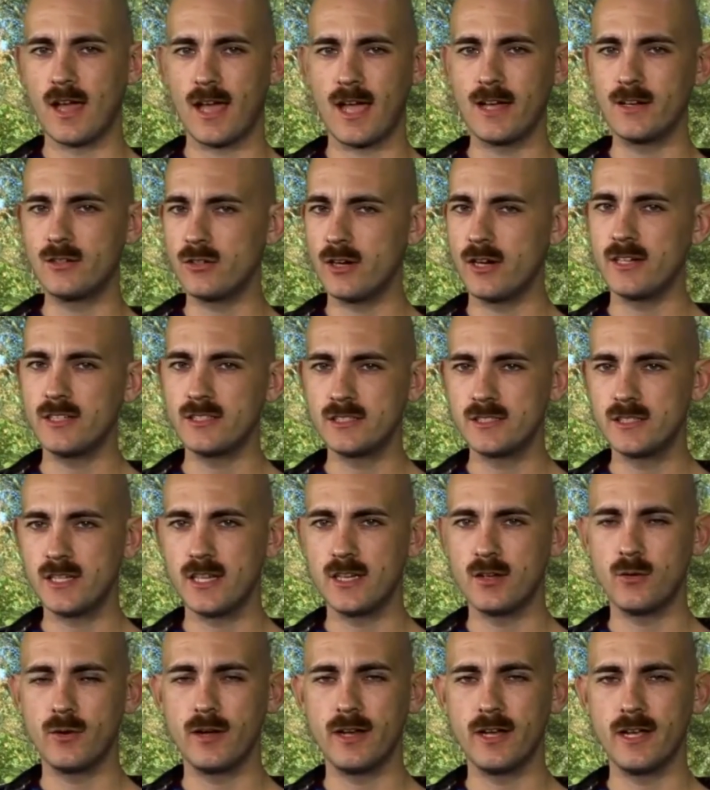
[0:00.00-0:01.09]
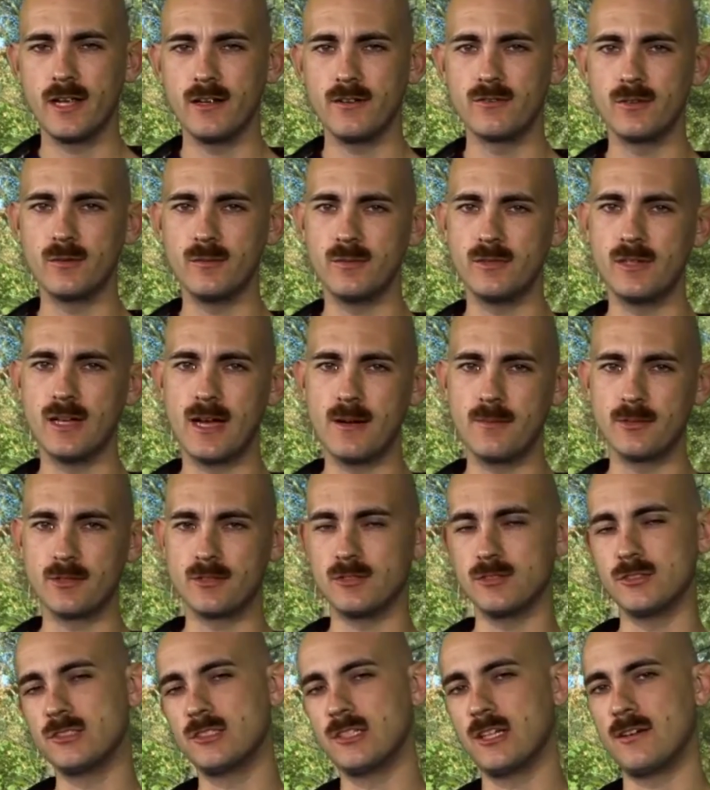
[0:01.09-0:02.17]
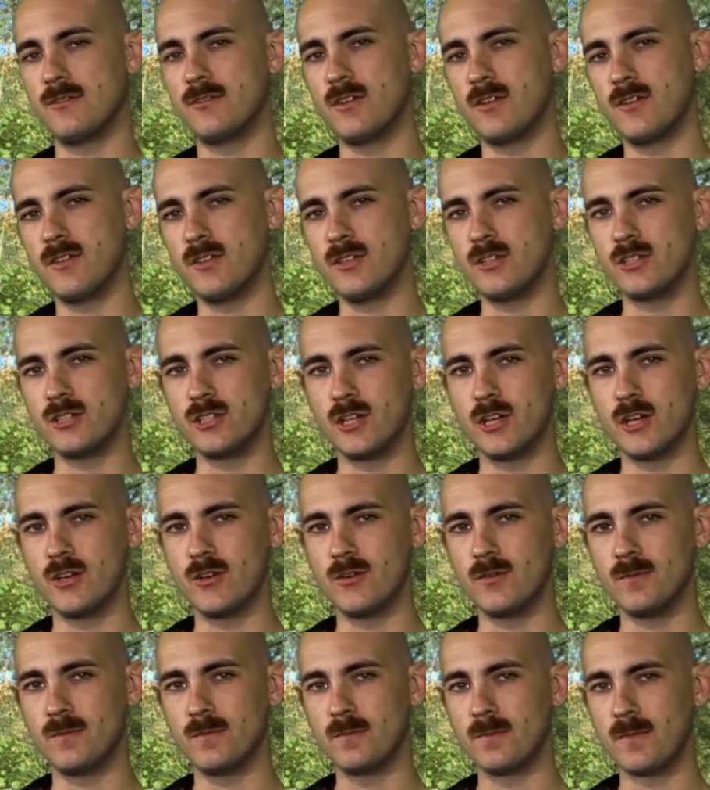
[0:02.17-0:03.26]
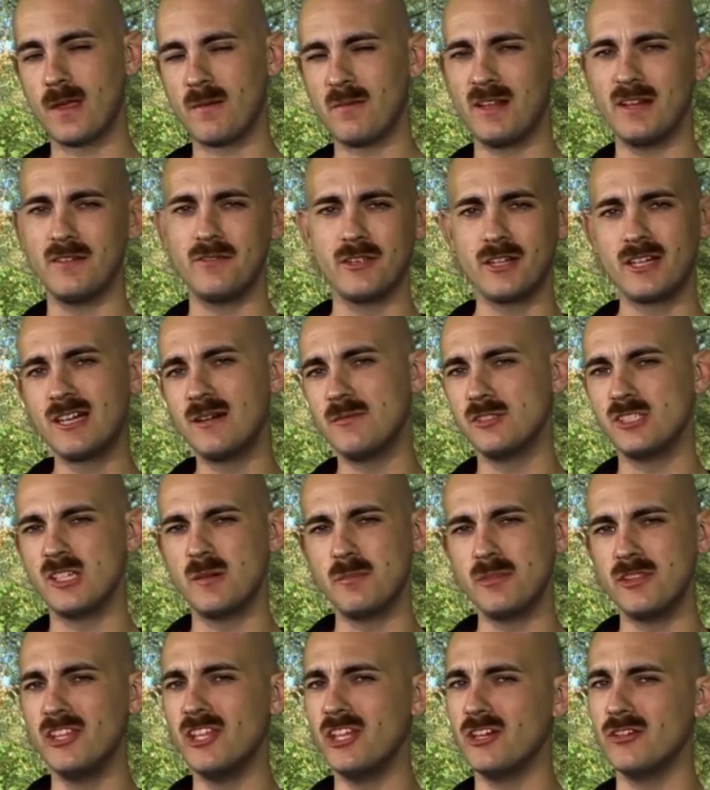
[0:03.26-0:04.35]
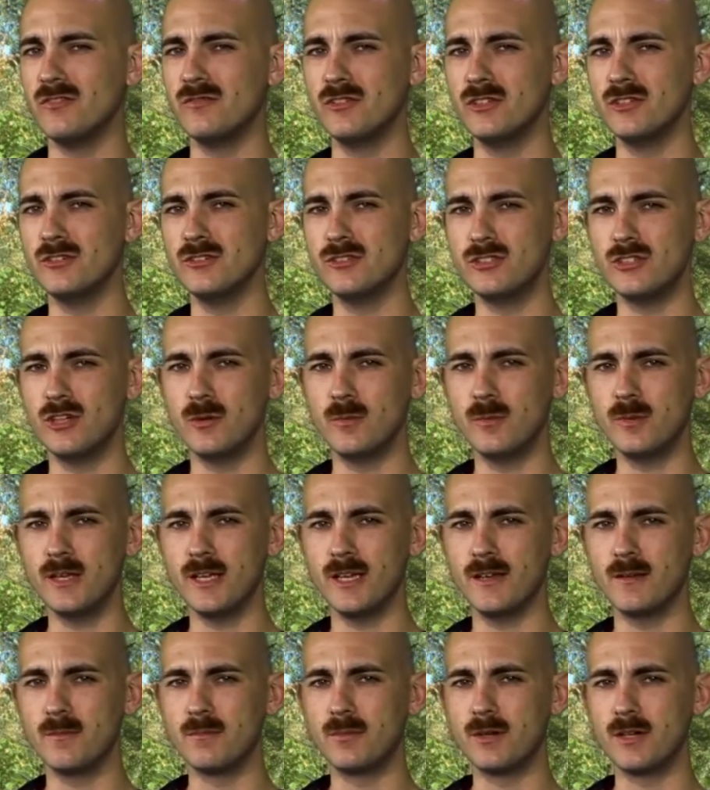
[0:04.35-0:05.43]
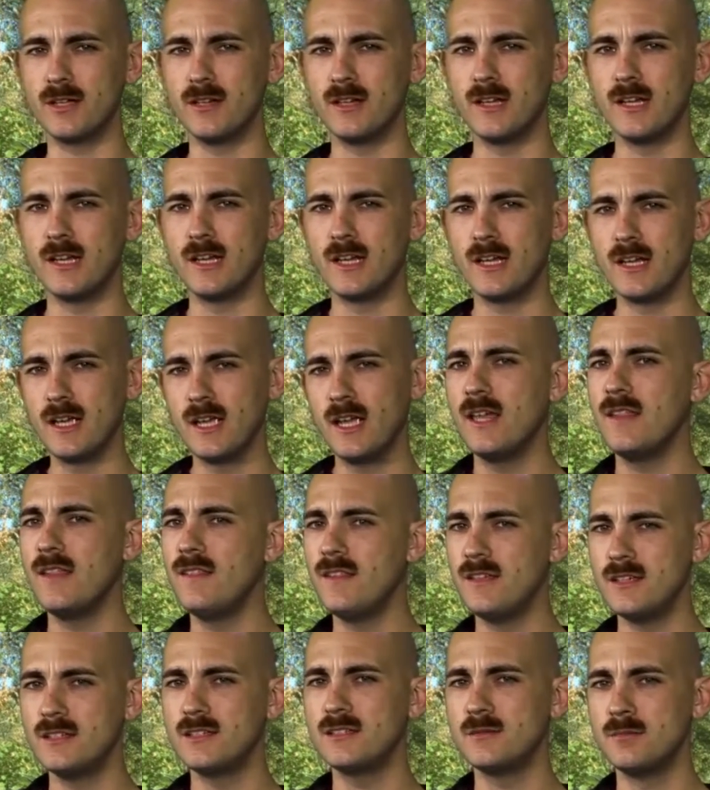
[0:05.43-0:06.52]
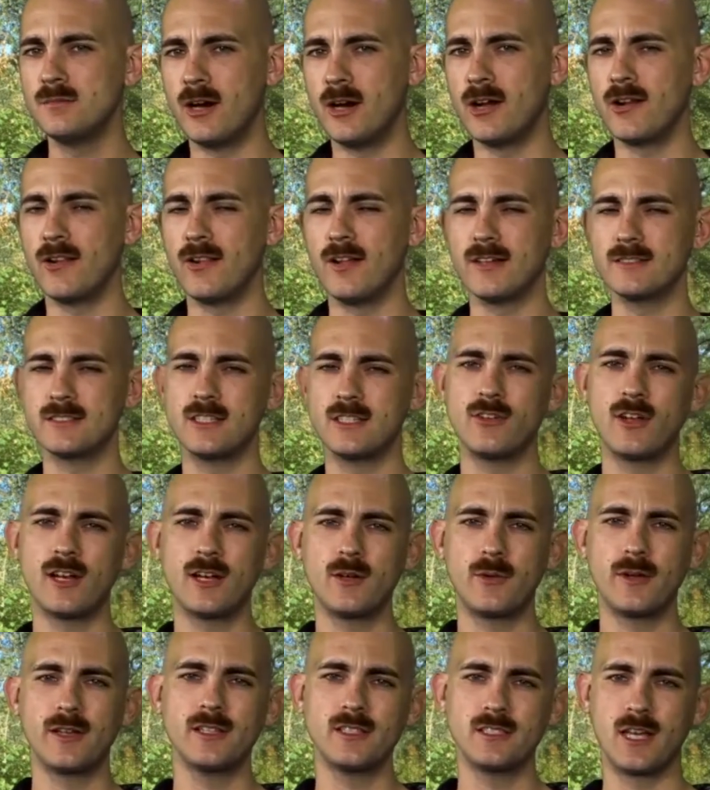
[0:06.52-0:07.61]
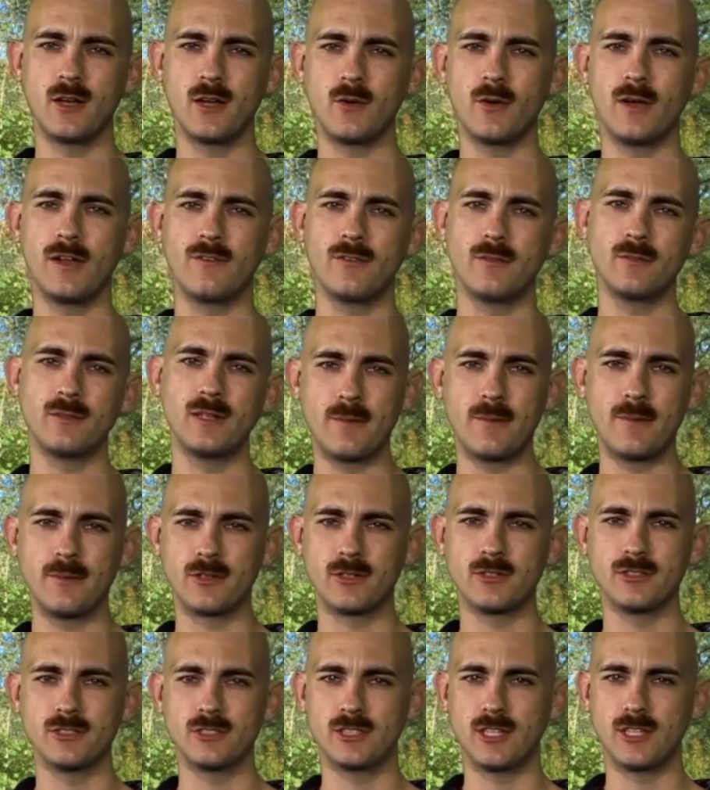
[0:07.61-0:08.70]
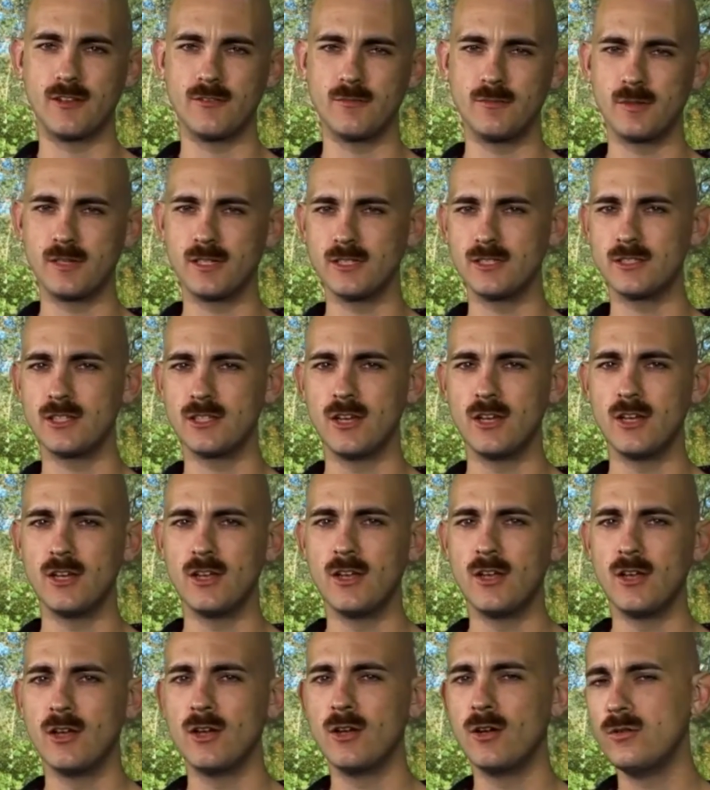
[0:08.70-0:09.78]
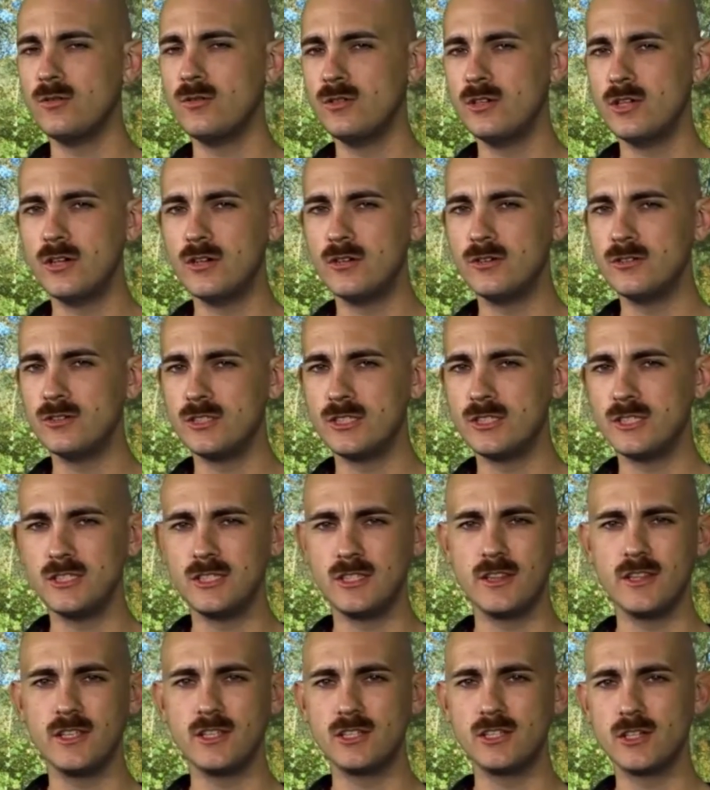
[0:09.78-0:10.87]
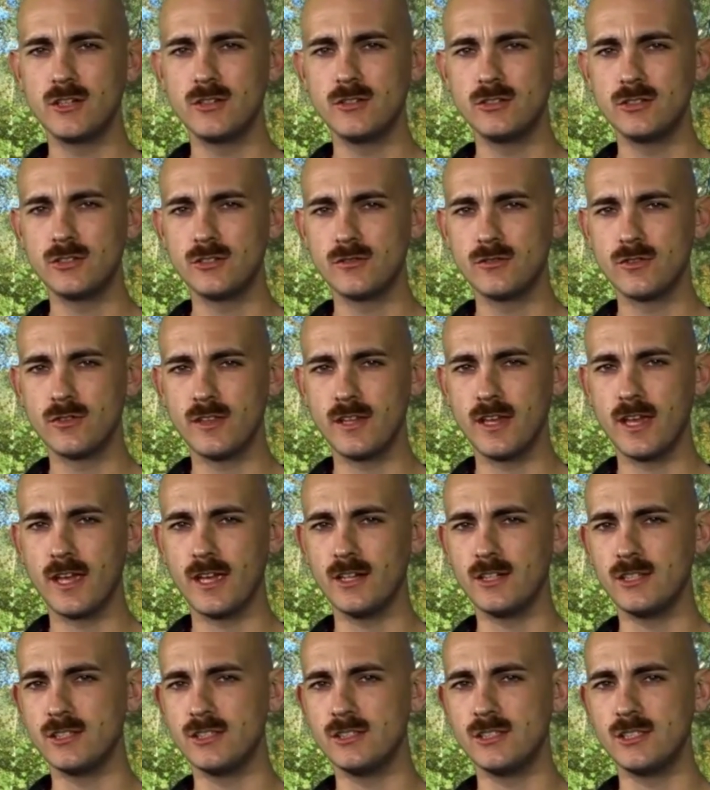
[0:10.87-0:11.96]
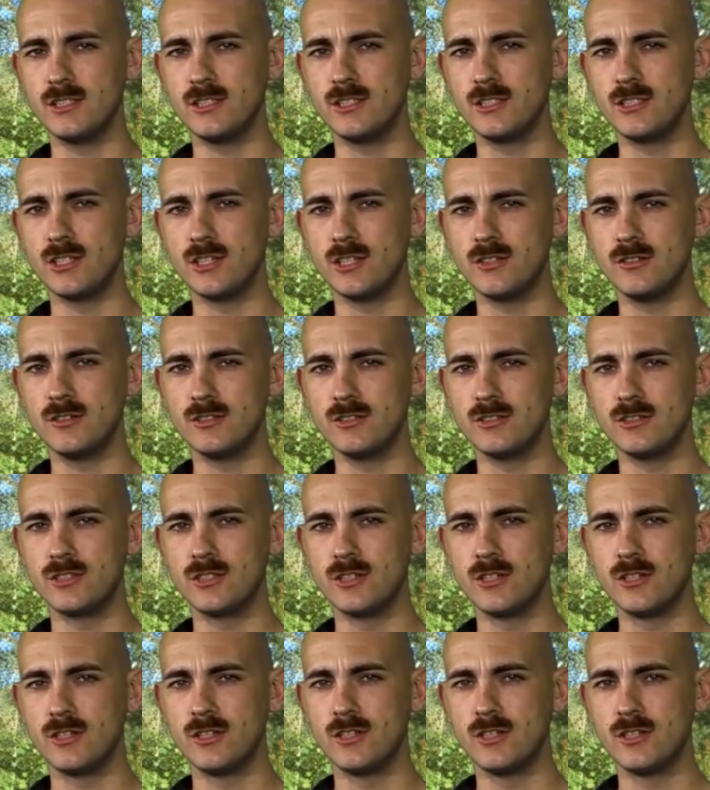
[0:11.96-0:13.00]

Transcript: I try to stay away from topical stuff on this show. I mean, if it comes up in the interviews, so be it. But in these monologues, I try to stay away from topical stuff because who knows? These shows are for the ages. These shows